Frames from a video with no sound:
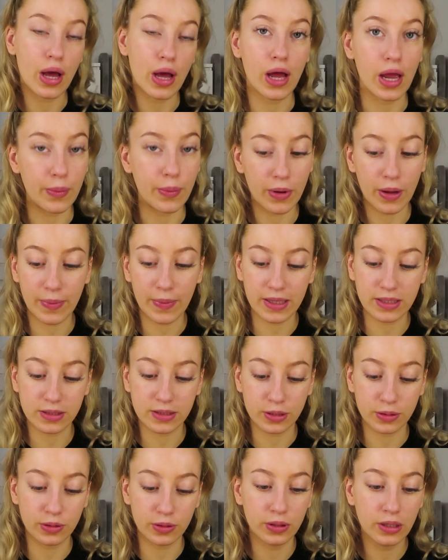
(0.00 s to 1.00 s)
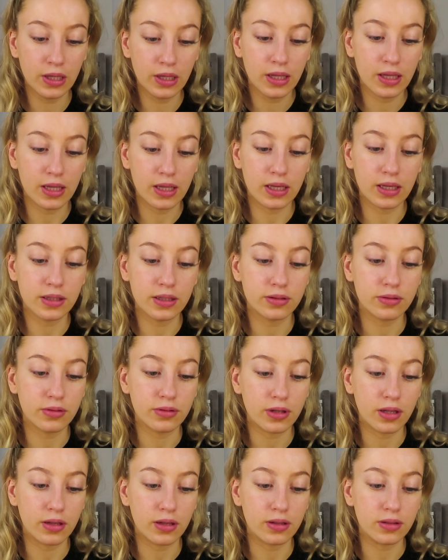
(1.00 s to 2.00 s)
Eyebrow Pencil. It is
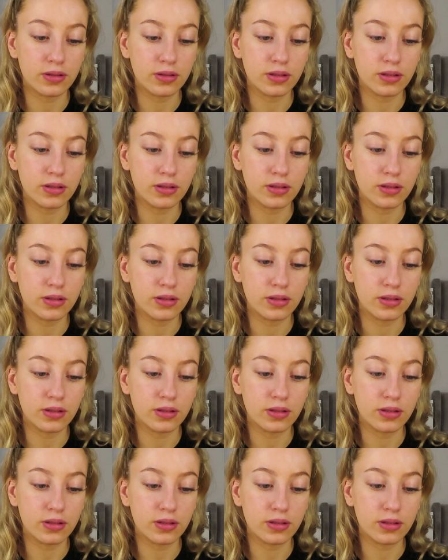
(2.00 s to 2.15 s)
really good.